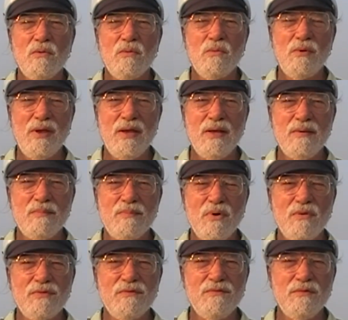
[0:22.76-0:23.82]
when
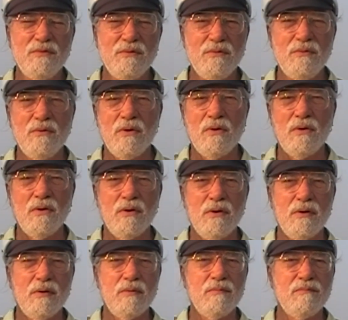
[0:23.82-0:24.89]
both of you
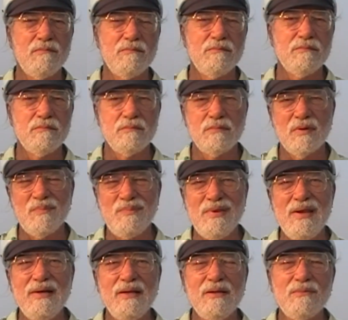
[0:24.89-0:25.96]
are
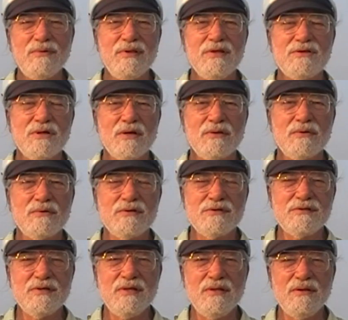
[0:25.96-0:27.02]
competing with each other to
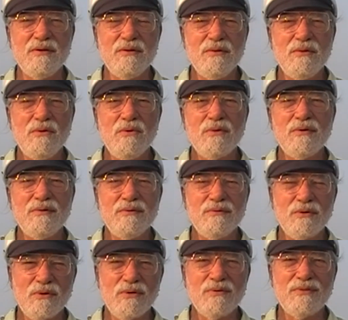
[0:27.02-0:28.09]
see who can
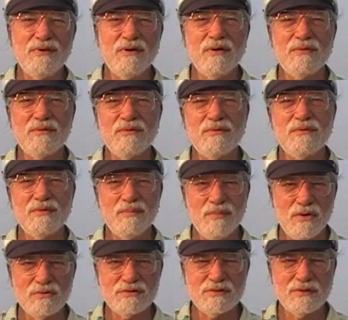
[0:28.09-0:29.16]
hurt the other the
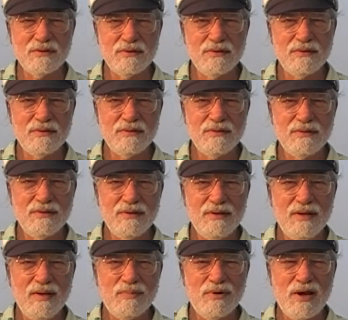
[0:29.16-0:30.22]
most.
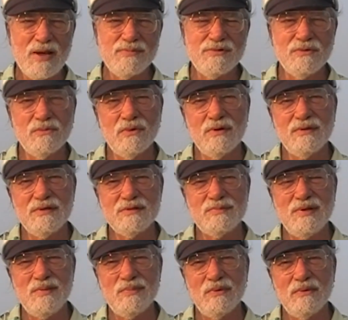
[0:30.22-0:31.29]
And perhaps you're one of these
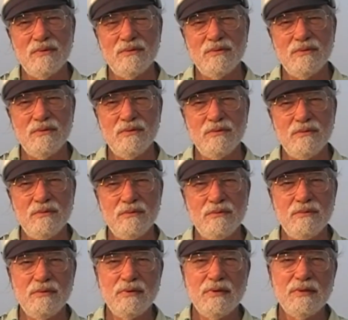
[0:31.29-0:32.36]
people
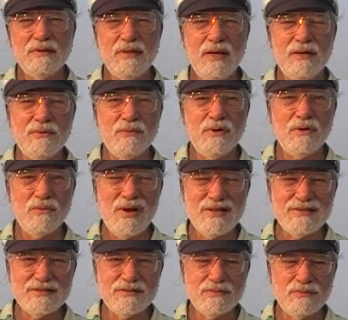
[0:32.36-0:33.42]
who later
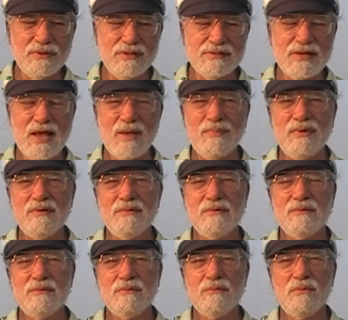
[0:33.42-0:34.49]
regrets what has happened,
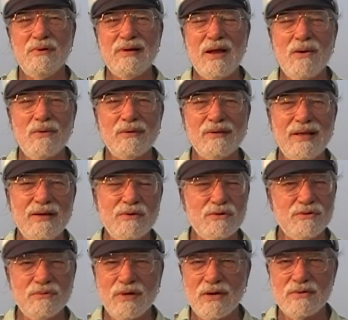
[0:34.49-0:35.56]
who 1 hour later,
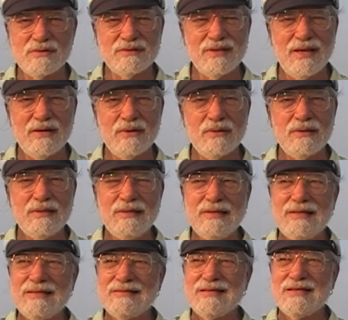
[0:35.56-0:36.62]
2 hours later
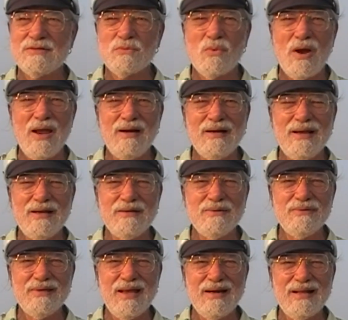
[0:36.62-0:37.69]
says, why did I
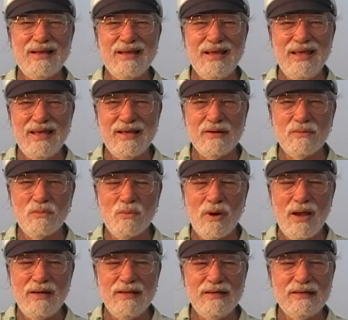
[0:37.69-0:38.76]
do that again?
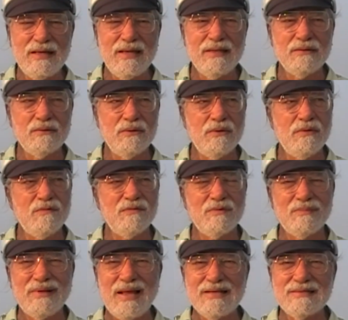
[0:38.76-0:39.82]
Why didn't I learn
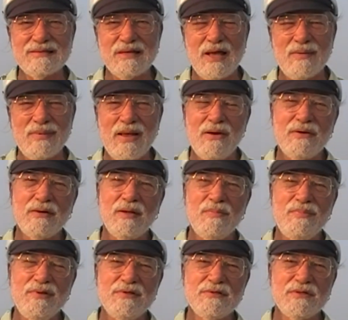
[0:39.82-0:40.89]
from last time? How can I
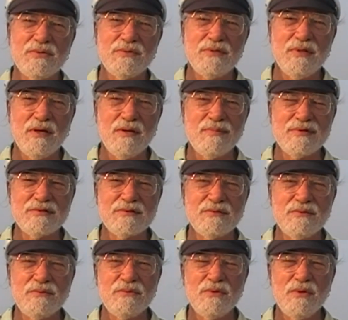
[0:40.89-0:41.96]
be so dumb as
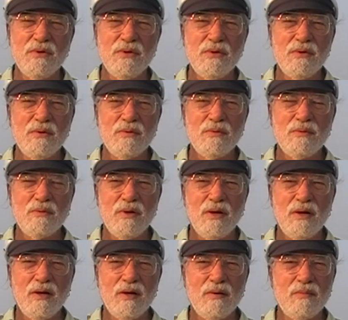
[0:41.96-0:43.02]
to
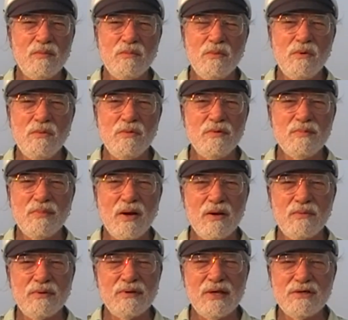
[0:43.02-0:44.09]
wound my
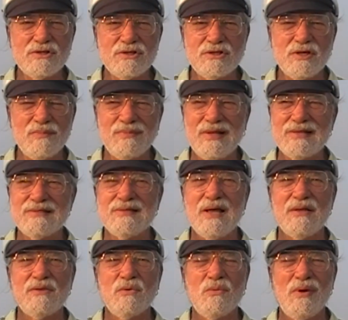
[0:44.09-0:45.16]
relationship? That's
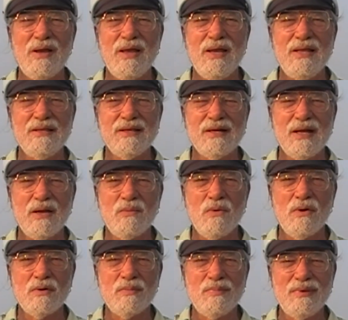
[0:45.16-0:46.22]
not the way that I
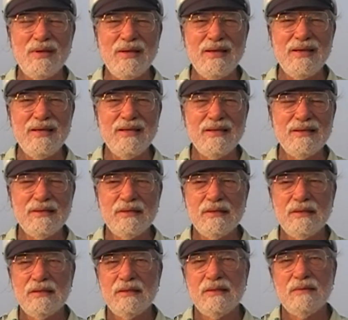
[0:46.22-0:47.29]
want to be.
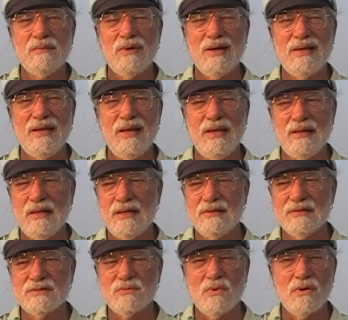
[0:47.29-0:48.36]
Why can't I
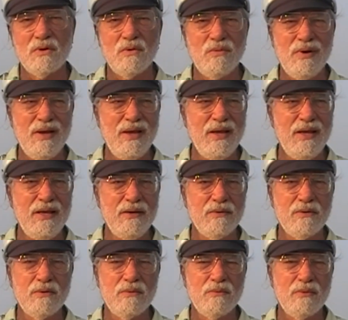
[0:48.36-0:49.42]
just walk away?
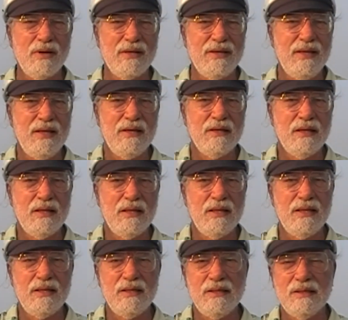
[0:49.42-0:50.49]
Or why can't
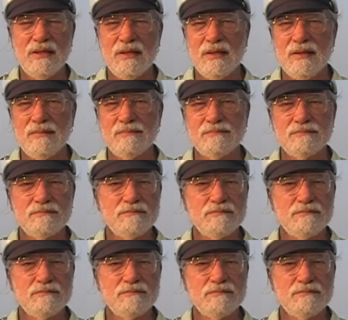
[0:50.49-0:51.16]
I